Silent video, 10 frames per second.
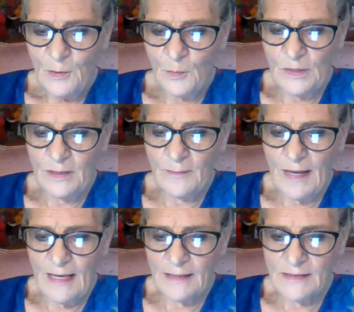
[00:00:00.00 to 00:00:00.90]
when a
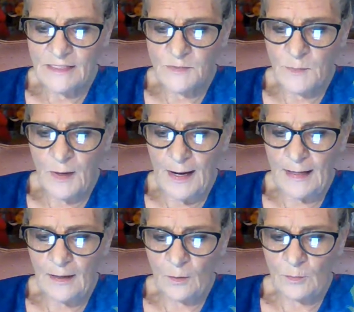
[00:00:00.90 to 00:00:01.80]
man
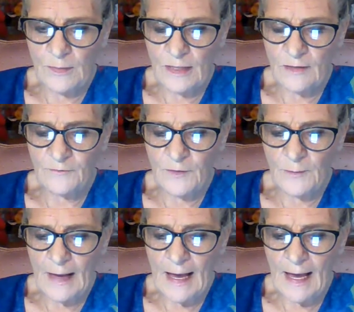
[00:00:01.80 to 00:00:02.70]
sprang on me from
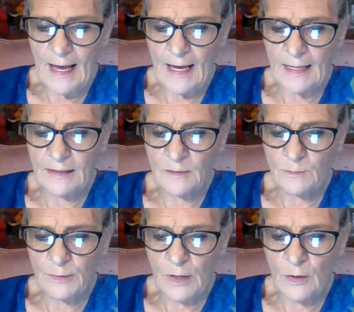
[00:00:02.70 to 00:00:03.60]
behind
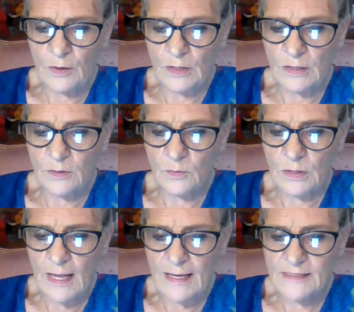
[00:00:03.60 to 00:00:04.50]
and broke a little
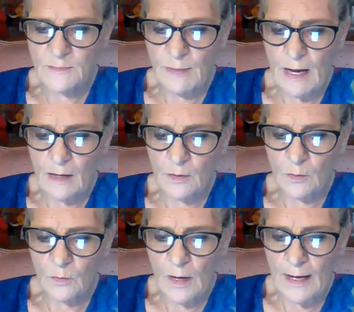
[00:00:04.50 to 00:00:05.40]
glass
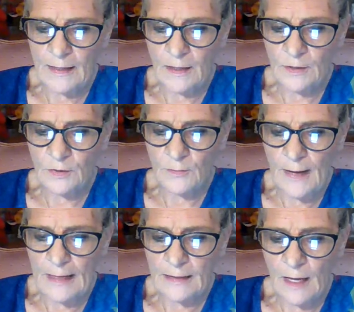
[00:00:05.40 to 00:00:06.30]
bottle right under
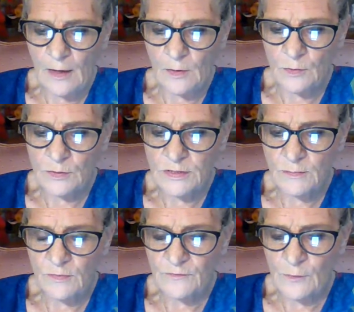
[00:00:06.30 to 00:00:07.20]
my nose,
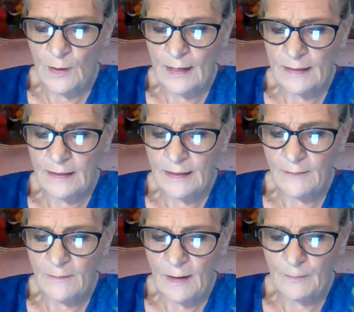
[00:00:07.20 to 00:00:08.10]
and before I could
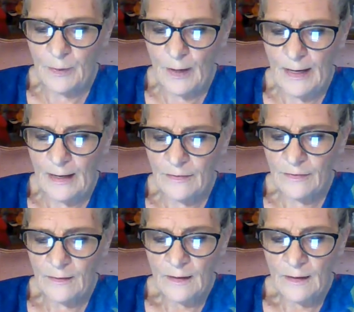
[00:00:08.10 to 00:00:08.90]
get my breath,